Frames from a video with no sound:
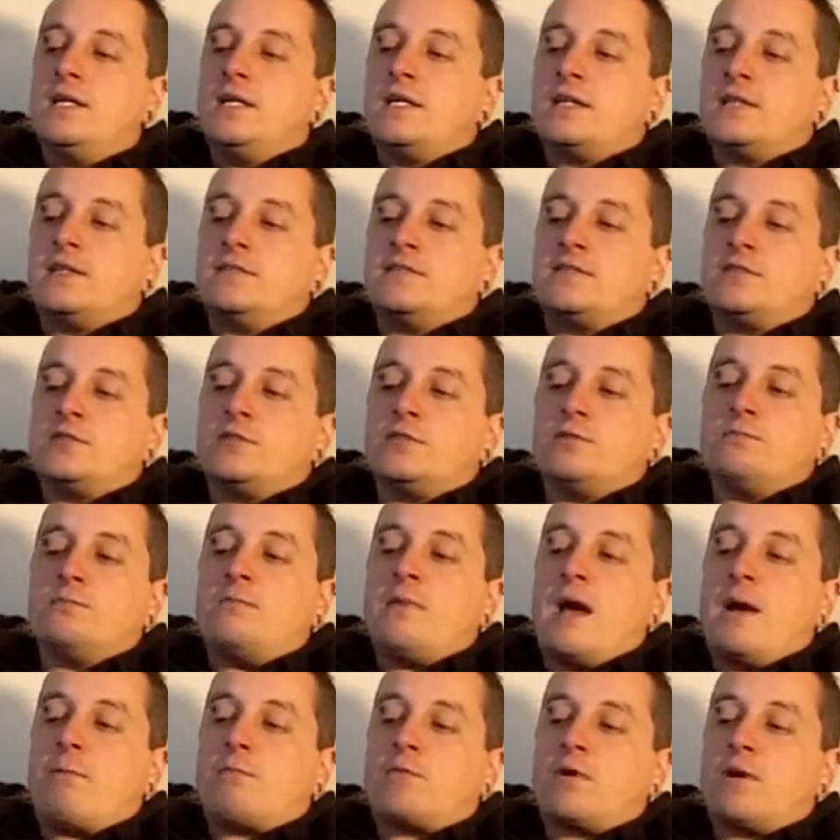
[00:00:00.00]
Gives you
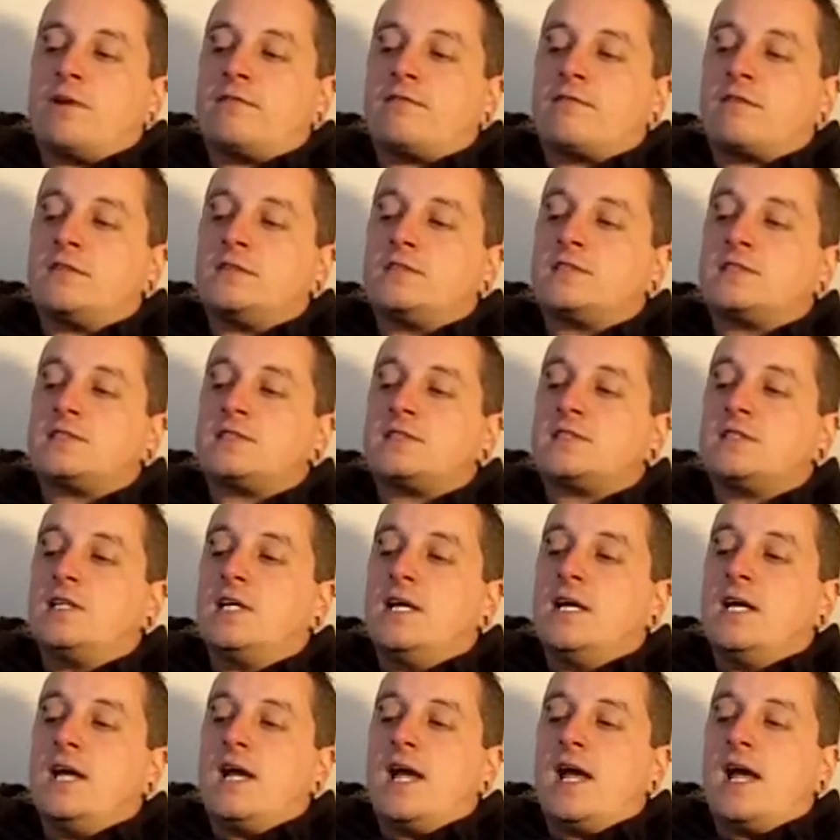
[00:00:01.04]
map reference,
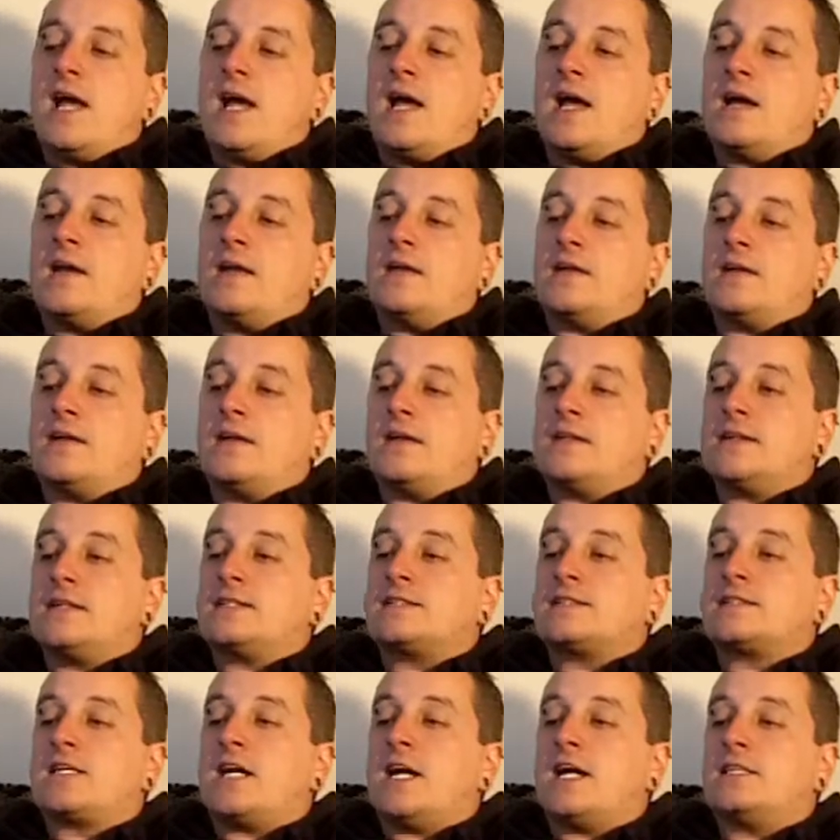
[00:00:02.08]
and in
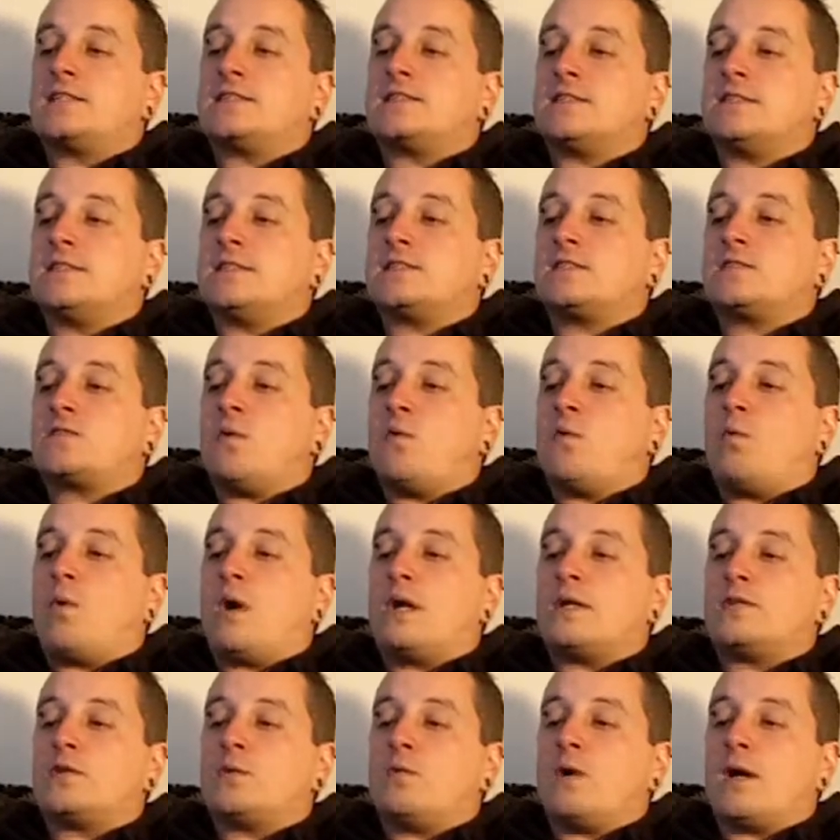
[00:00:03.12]
this case it's
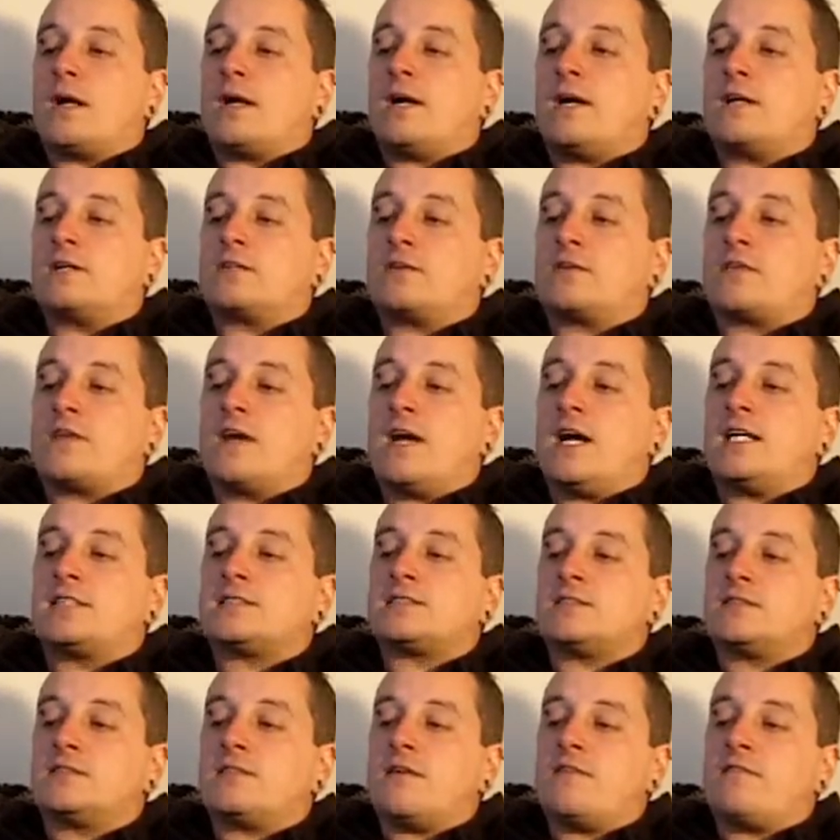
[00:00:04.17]
1 to
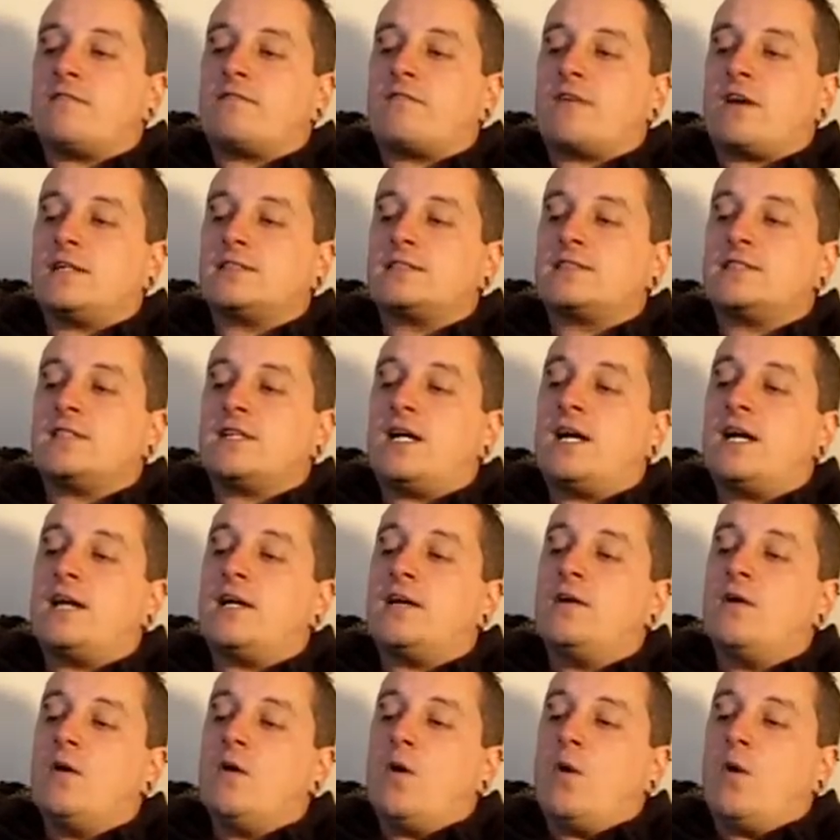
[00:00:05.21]
100,000
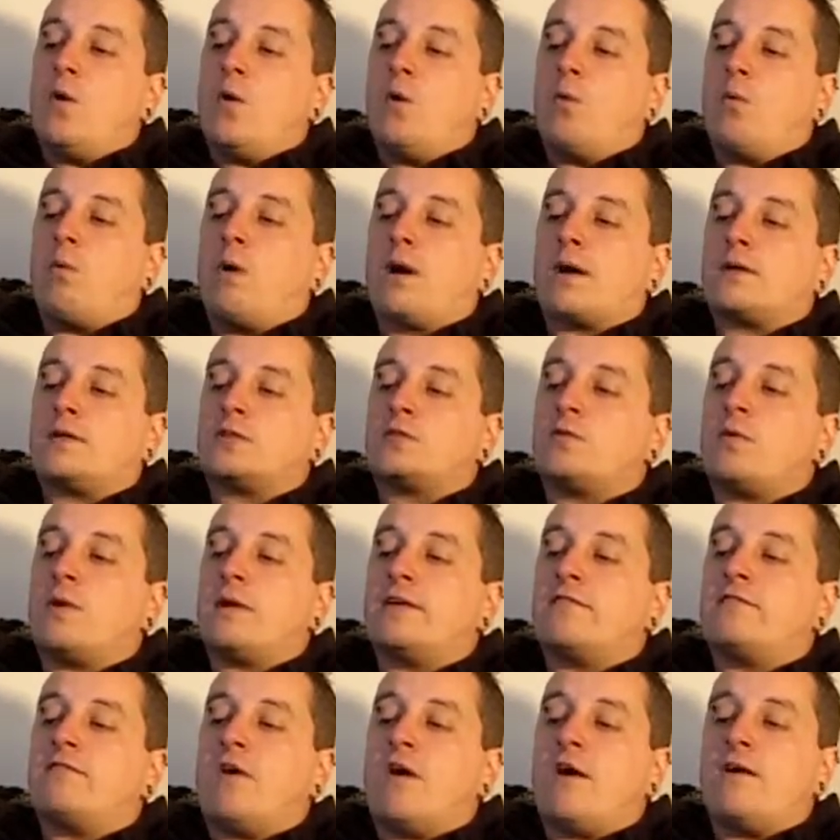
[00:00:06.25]
Freycinet or 1 to
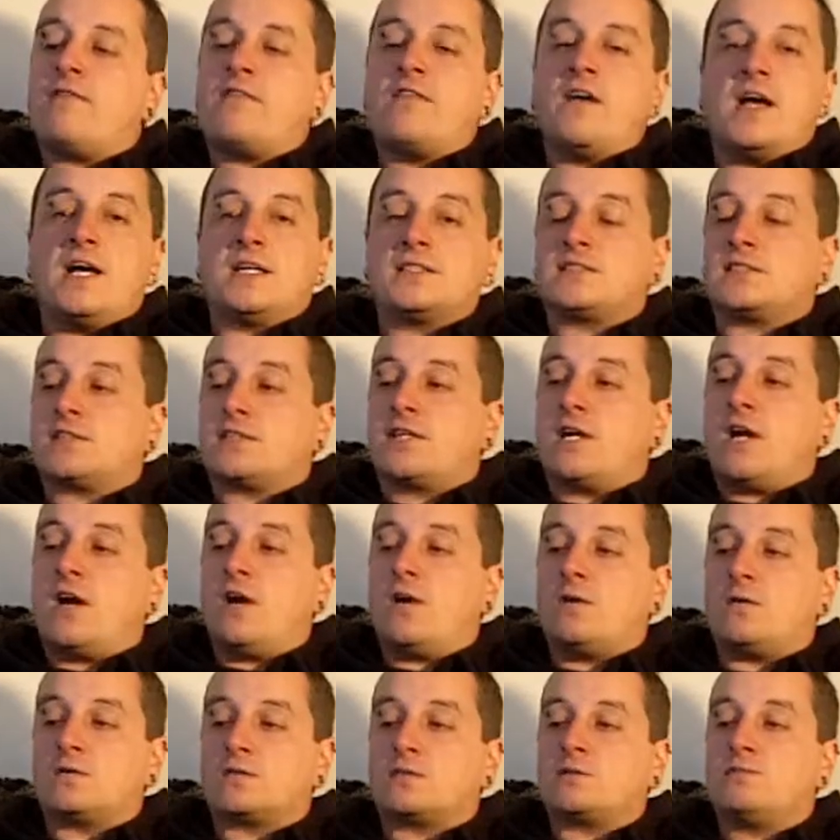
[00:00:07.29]
25,000
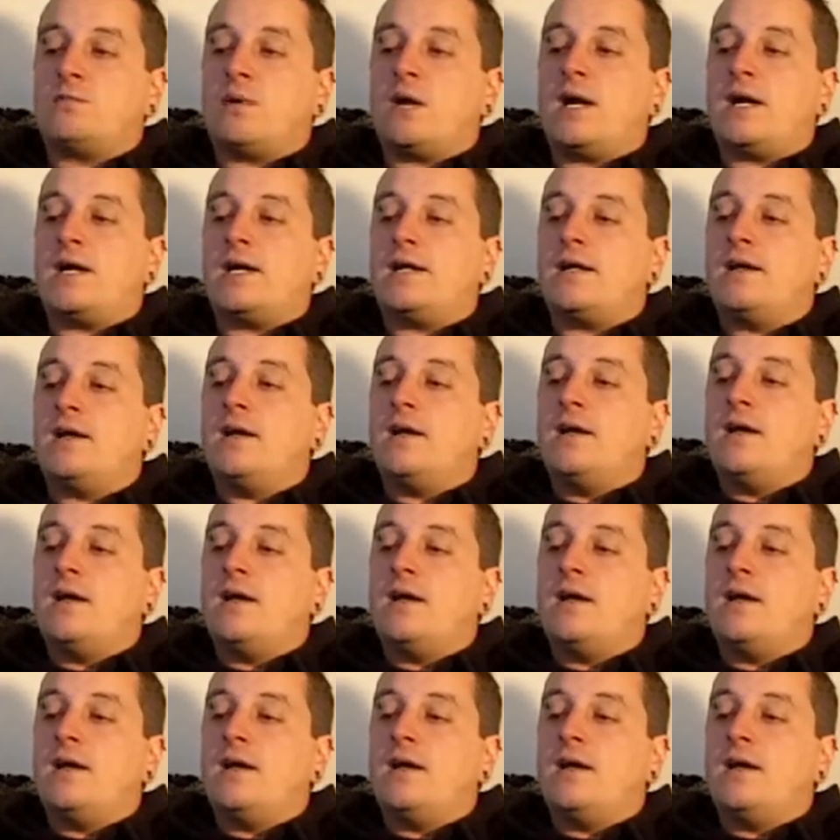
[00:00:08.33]
Coles Bay,